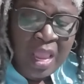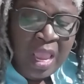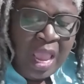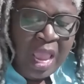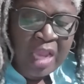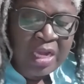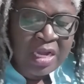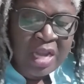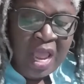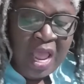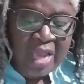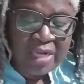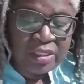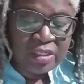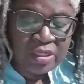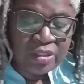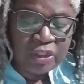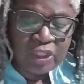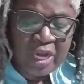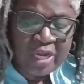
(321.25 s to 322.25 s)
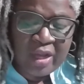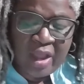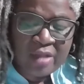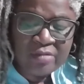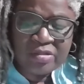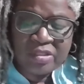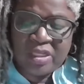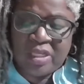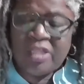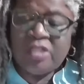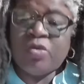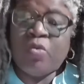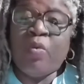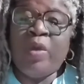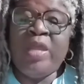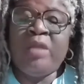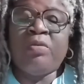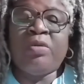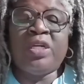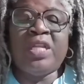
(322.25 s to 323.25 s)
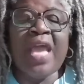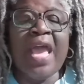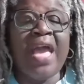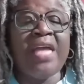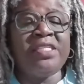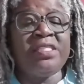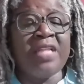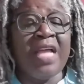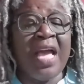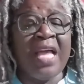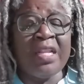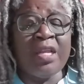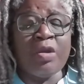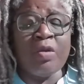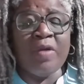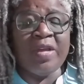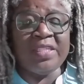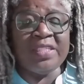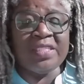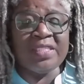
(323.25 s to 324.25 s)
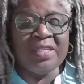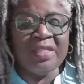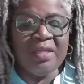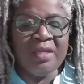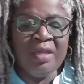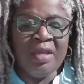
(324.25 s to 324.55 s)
and not Tchaikovsky's wayward eloquence,